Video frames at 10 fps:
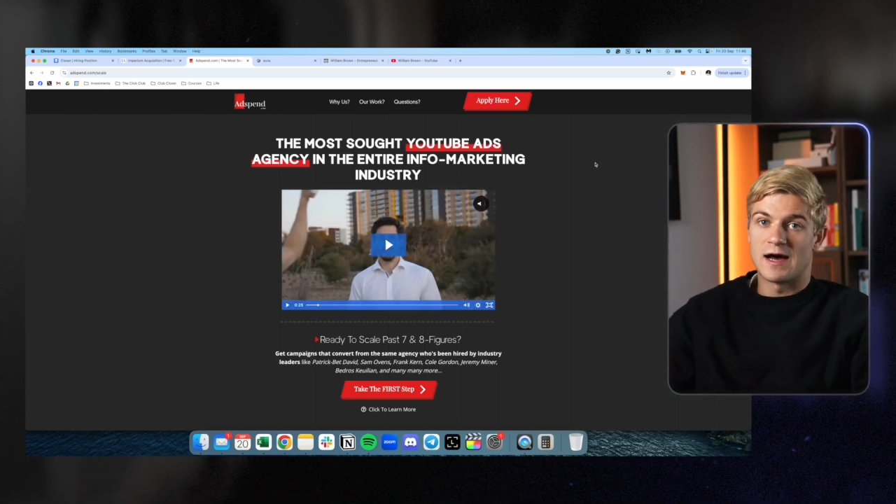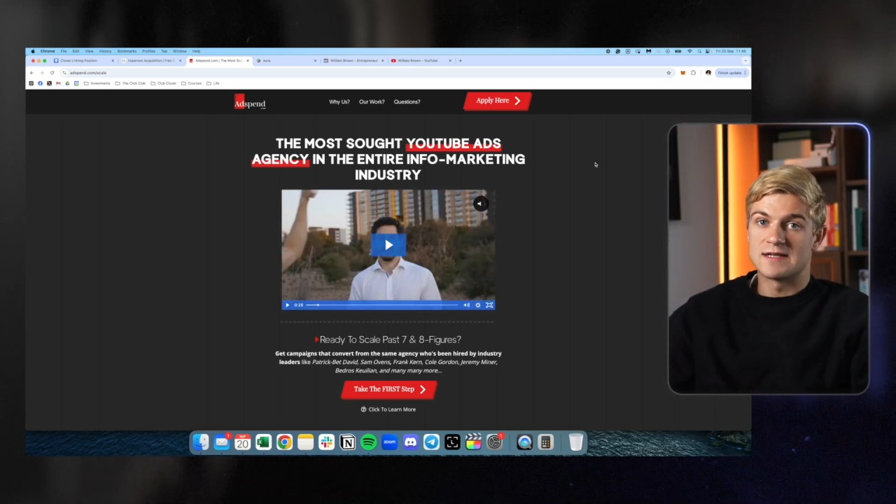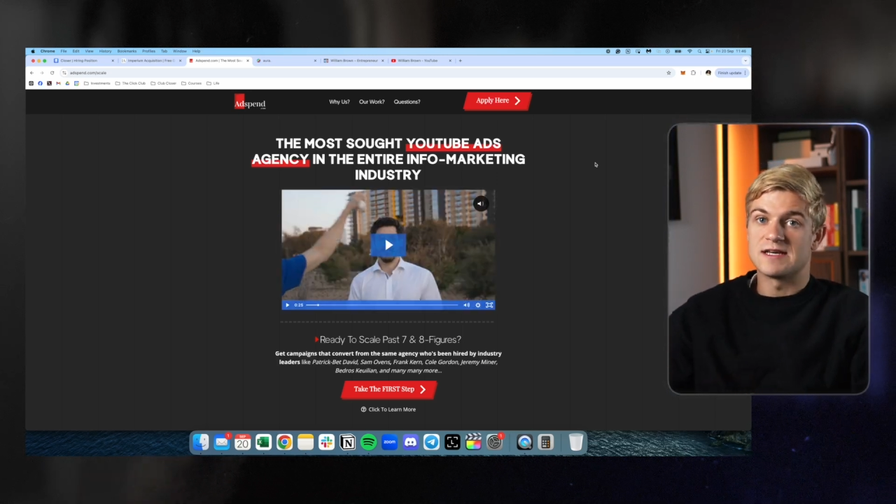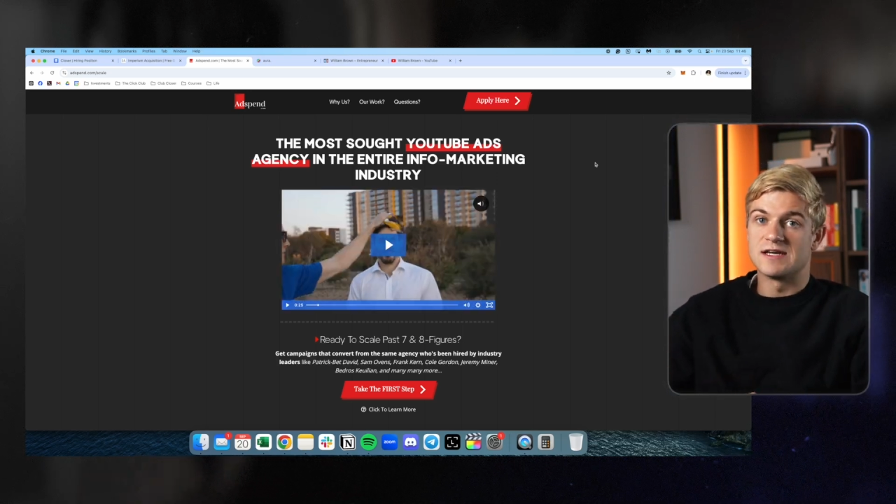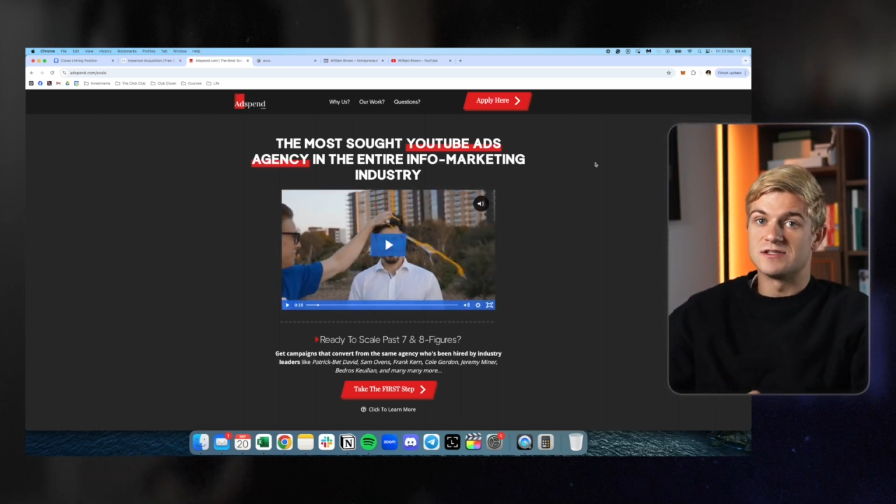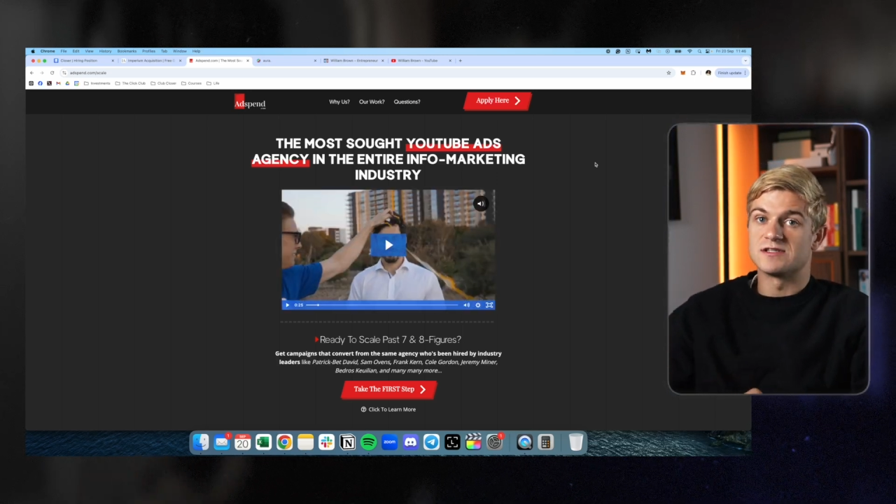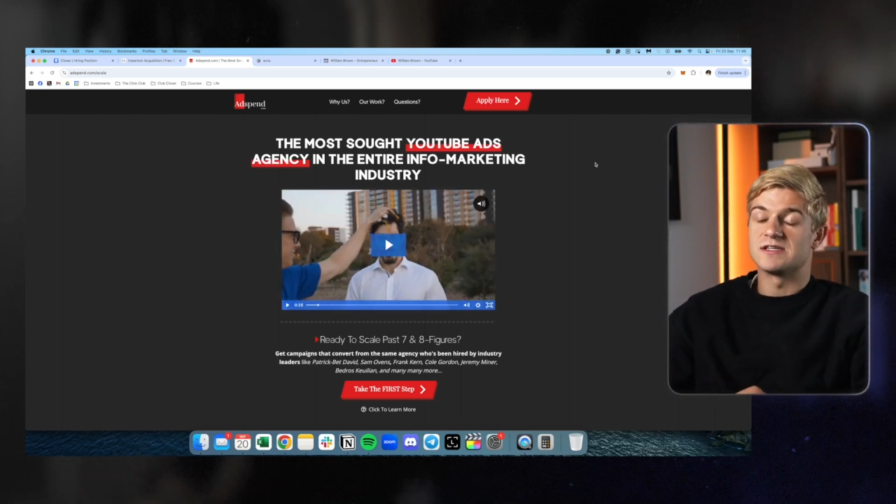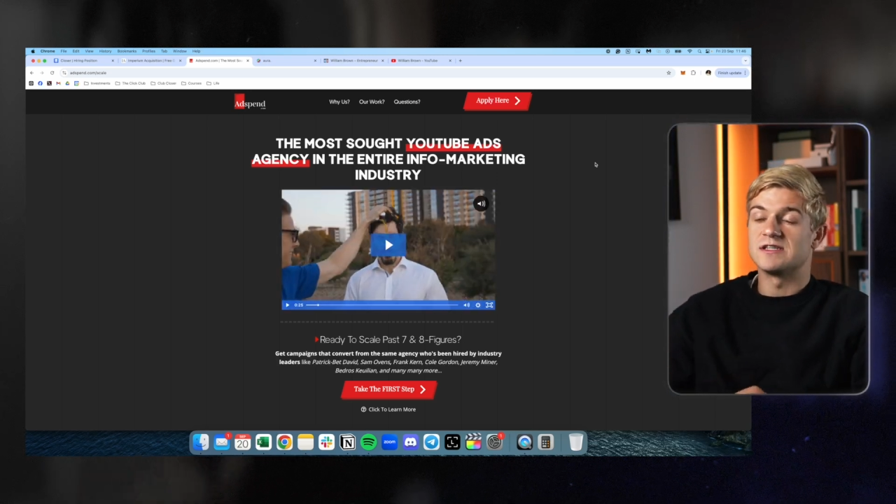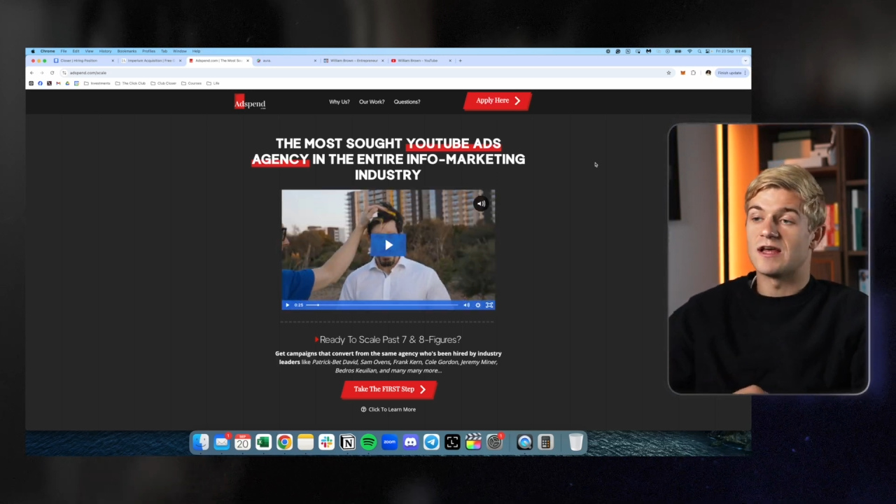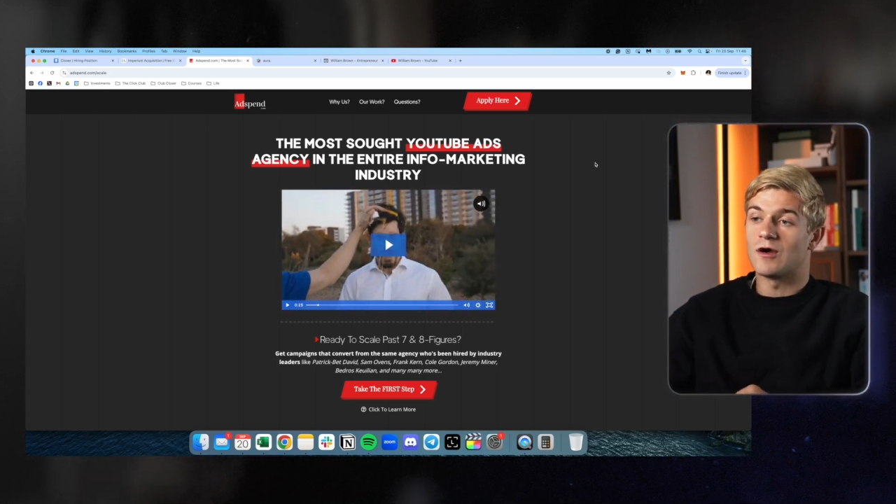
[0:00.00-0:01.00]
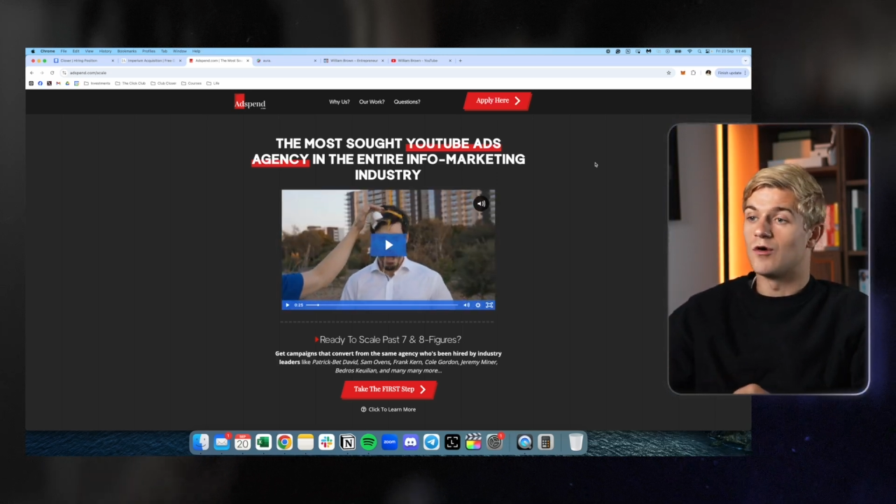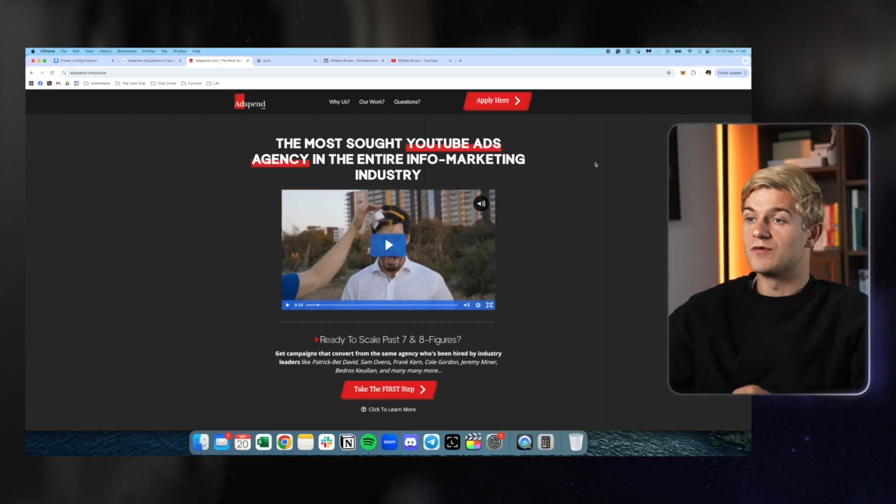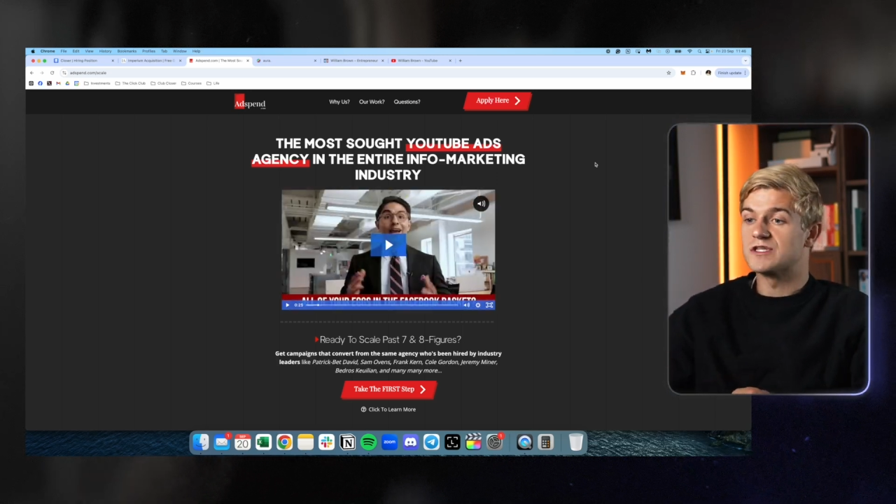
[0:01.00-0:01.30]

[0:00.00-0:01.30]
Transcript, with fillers: ads agency that only